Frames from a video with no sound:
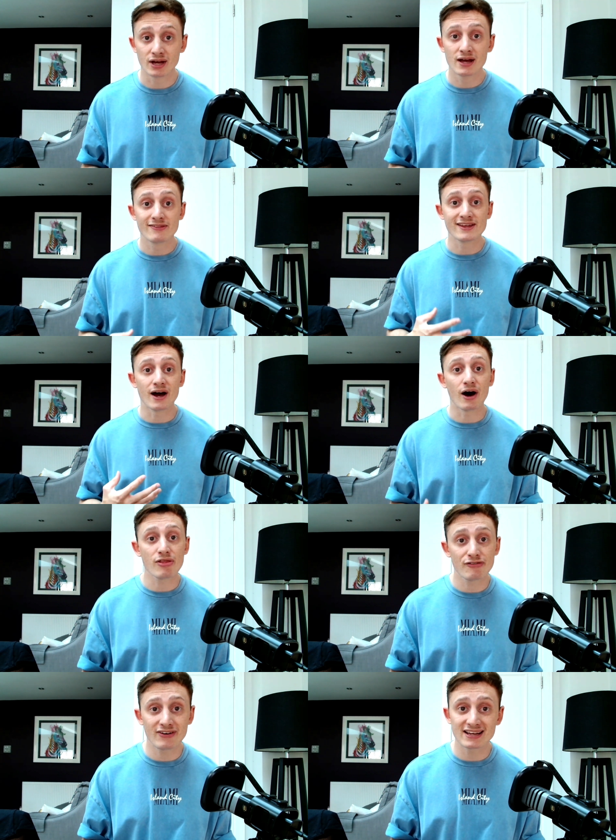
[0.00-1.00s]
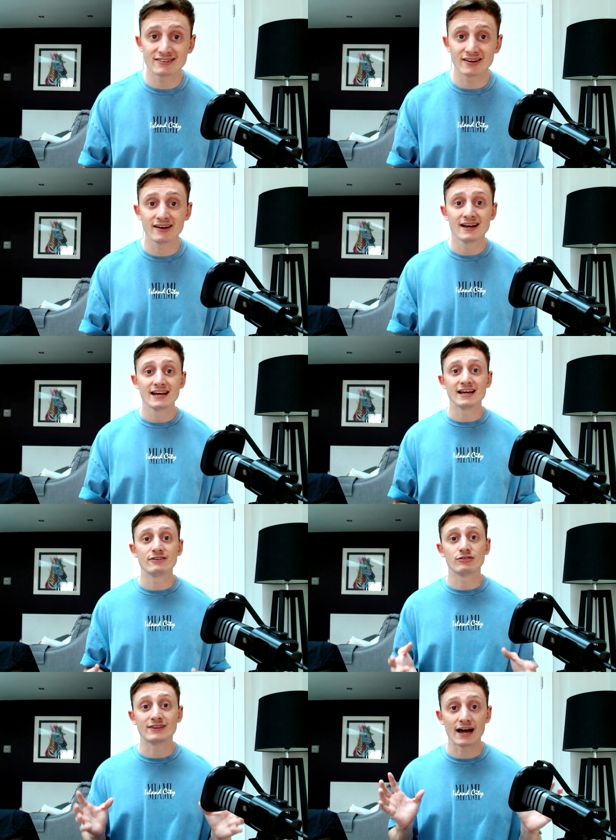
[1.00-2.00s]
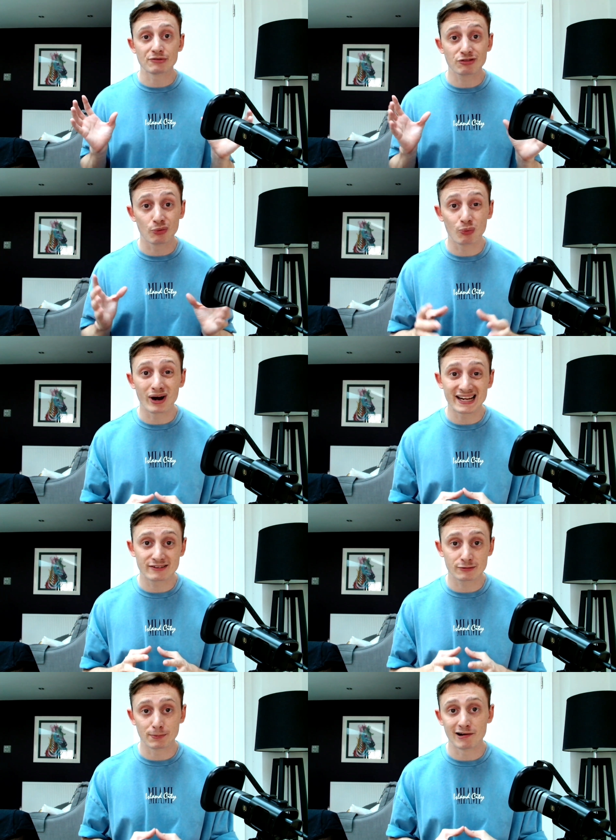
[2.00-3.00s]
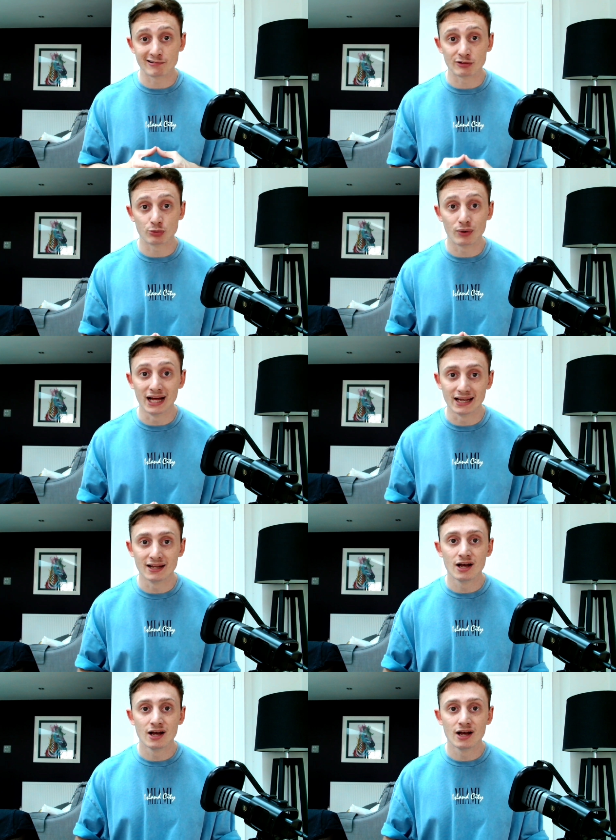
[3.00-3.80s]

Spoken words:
The other factor is down to the wage spiral as well.